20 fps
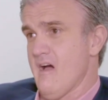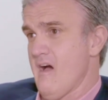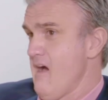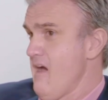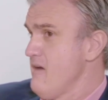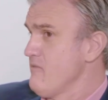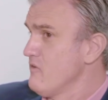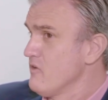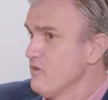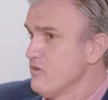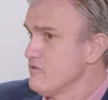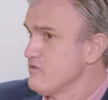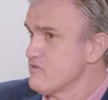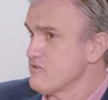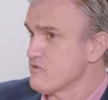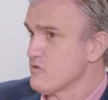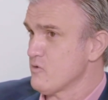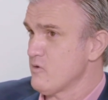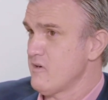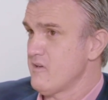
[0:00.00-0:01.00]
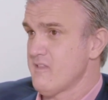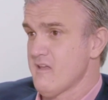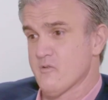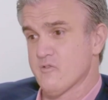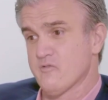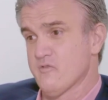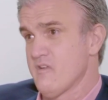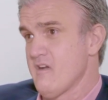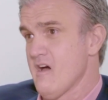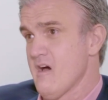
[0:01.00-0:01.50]
I haven't heard your story. That
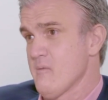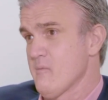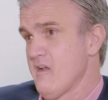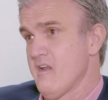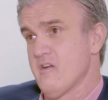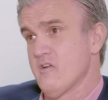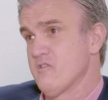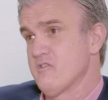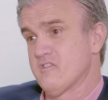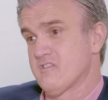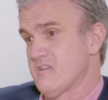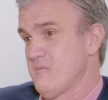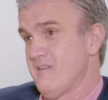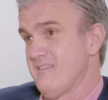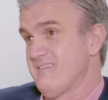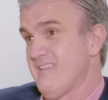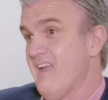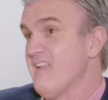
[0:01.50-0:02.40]
was phenomenal. I know there's going to be